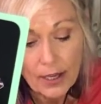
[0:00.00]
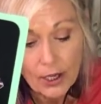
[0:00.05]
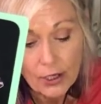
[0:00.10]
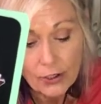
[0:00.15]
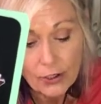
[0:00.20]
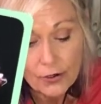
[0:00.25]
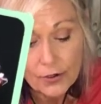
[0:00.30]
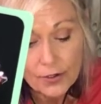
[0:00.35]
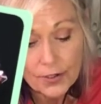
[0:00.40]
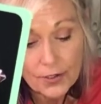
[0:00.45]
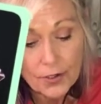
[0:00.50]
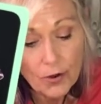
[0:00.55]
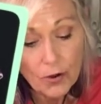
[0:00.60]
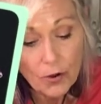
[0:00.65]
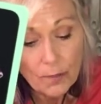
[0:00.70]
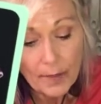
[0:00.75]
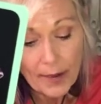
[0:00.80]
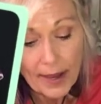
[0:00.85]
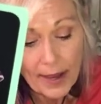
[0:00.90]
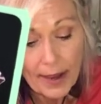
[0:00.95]
Your
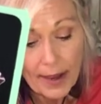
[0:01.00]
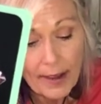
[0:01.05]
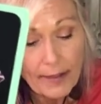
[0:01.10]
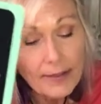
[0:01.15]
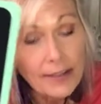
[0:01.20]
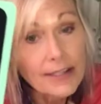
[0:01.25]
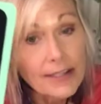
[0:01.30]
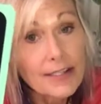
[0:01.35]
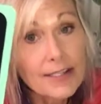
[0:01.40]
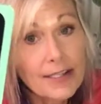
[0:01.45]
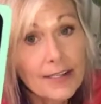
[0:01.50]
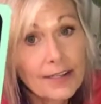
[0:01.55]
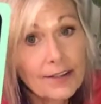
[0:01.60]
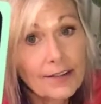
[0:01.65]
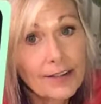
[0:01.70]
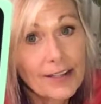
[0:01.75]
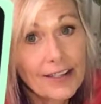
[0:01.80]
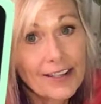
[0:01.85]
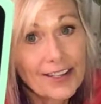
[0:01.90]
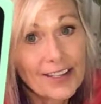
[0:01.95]
soul path is
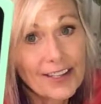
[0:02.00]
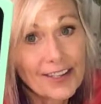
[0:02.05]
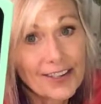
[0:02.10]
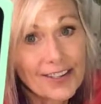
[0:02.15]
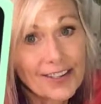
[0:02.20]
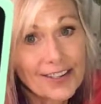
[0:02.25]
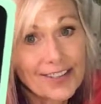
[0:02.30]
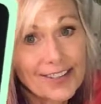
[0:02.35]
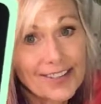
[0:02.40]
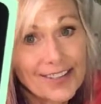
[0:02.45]
healing the earth.